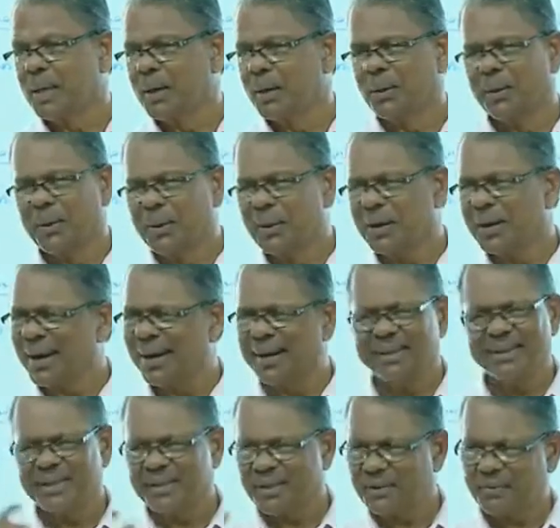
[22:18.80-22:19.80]
All
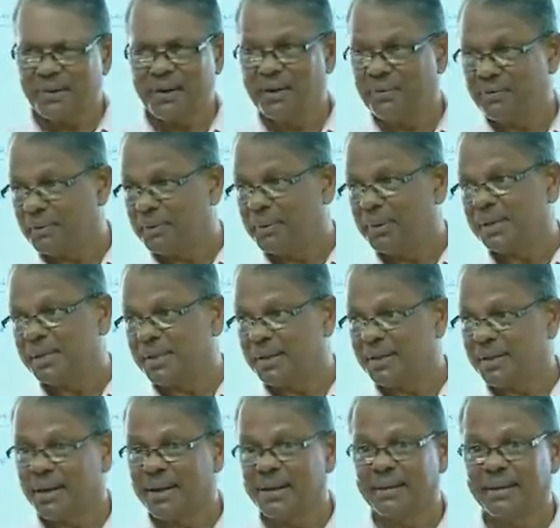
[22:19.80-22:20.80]
kinds of
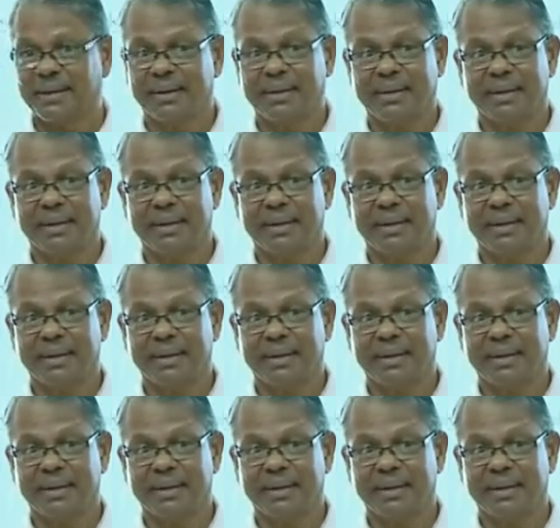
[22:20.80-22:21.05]
information, right?